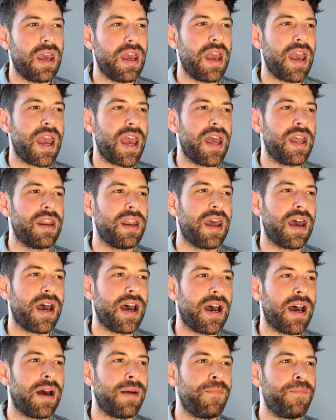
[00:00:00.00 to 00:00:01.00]
And
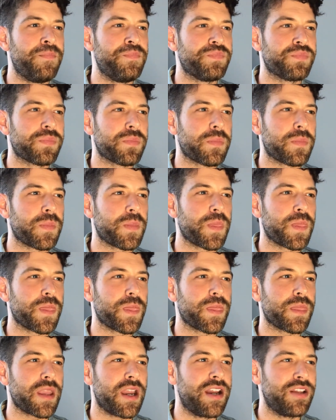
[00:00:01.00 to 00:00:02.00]

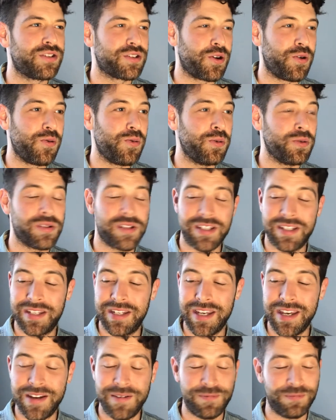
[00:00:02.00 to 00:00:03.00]
it's cool to
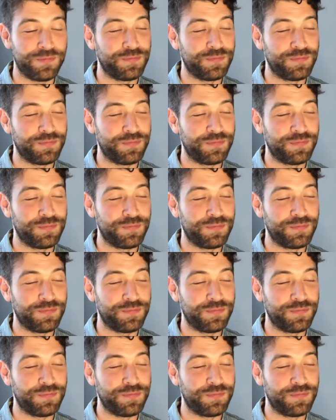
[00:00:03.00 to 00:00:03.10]
see.